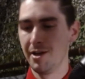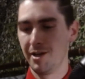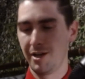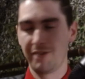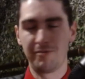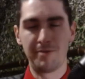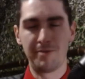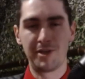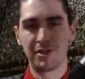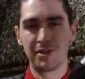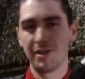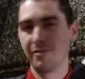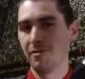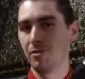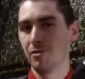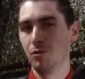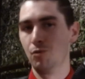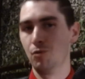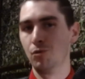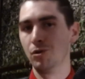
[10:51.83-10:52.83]
You have to make sure you
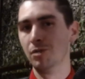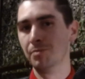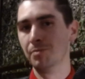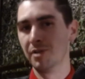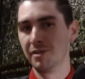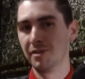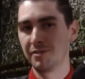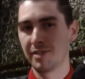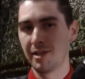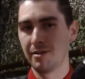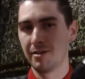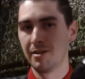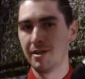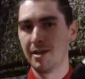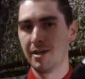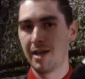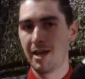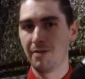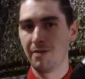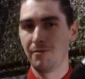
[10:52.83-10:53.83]
have all the world buffs
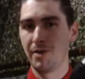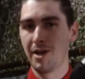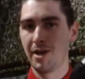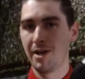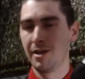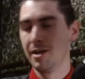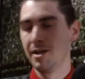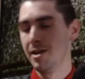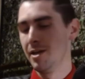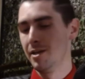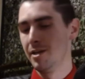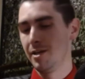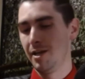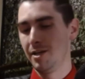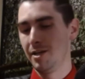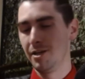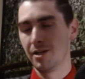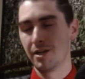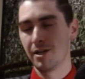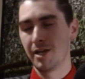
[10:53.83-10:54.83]
at raid,
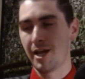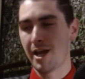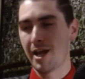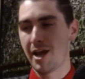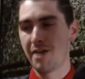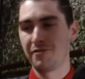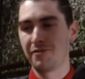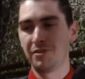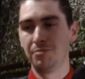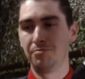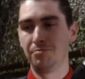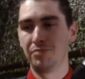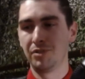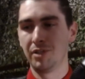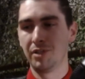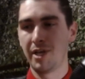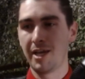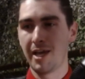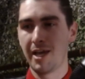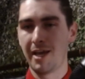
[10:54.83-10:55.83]
and you're going to have to
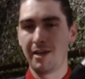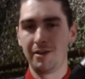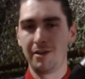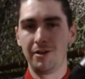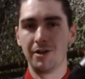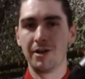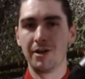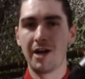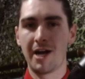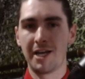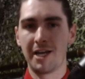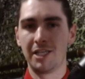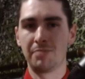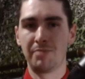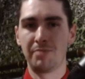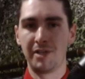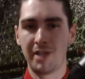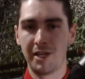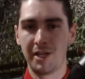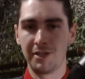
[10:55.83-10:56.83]
play at your
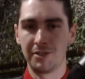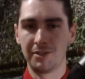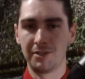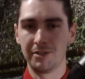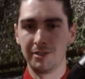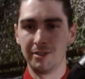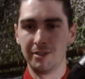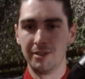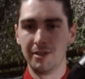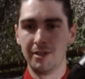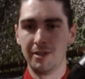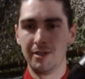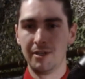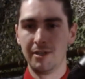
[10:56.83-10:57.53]
highest potential.